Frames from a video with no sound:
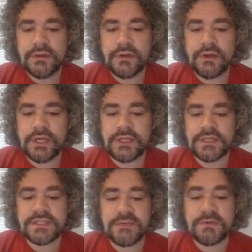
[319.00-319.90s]
All right,
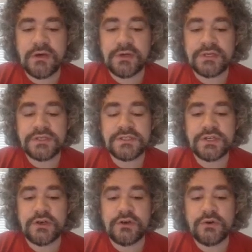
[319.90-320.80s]
let's keep going.
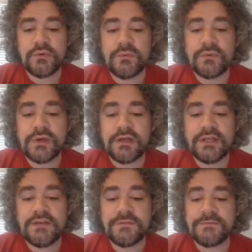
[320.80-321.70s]
So I'll
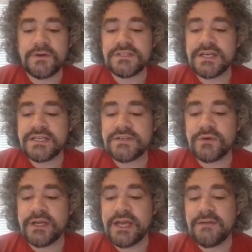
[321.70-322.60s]
leave the font size at
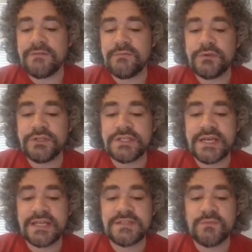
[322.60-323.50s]
one and a half, and we'll just
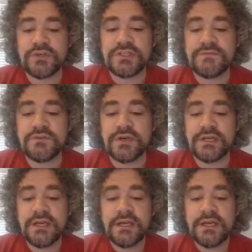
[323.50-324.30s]
add some more stuff to it.